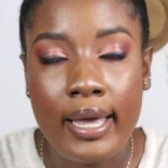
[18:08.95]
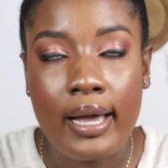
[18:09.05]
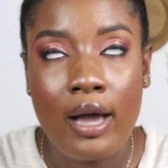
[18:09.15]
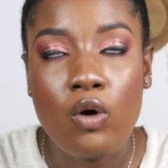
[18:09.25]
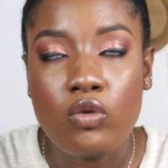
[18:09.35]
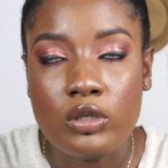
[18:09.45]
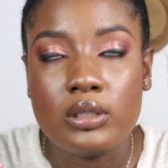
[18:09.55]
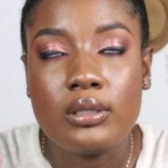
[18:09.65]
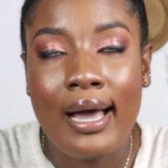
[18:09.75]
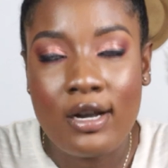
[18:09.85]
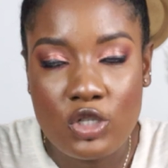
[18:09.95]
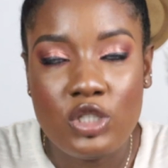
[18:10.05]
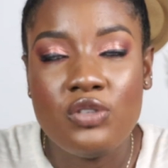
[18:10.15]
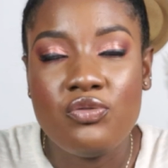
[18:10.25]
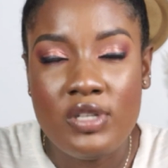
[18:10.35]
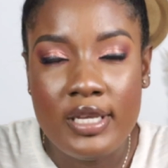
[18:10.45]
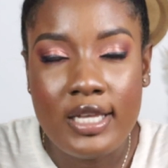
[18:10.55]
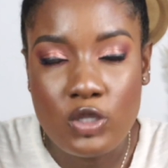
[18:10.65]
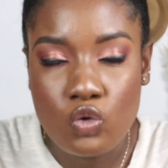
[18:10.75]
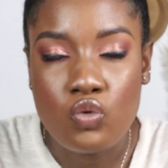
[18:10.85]
like I could actually
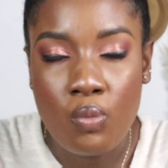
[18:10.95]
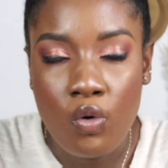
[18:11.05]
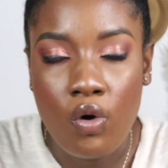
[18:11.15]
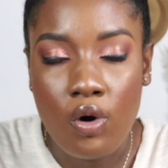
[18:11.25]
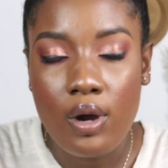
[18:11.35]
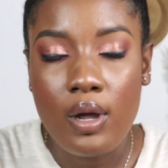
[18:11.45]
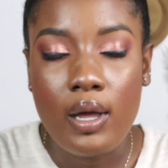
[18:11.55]
relate to more.